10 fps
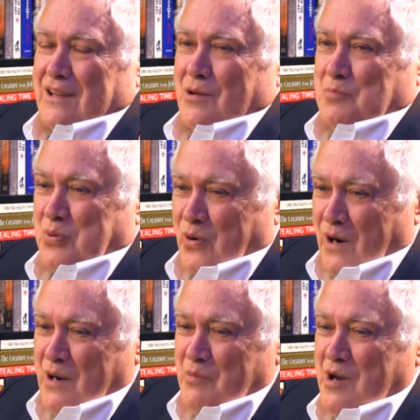the
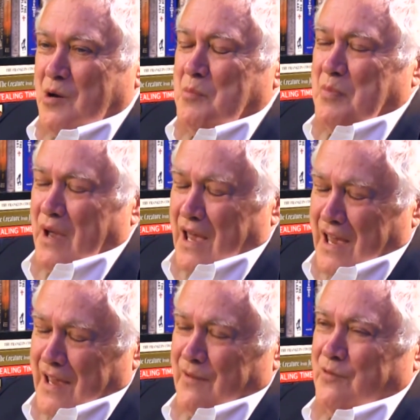premier
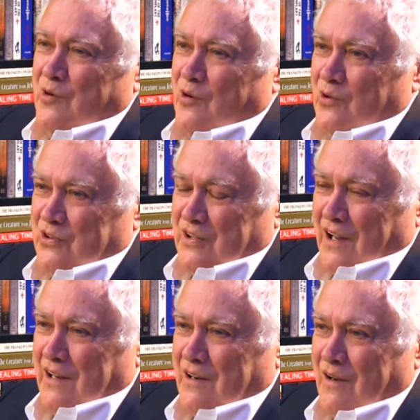behavioral
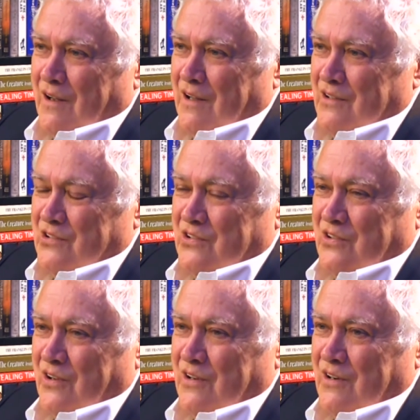
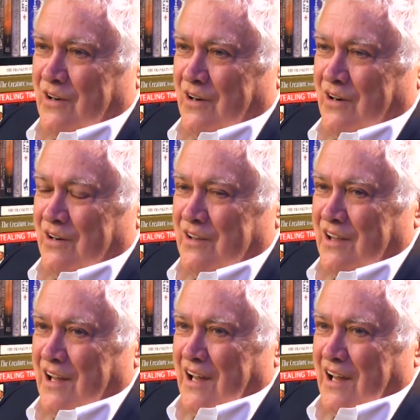psychologist on earth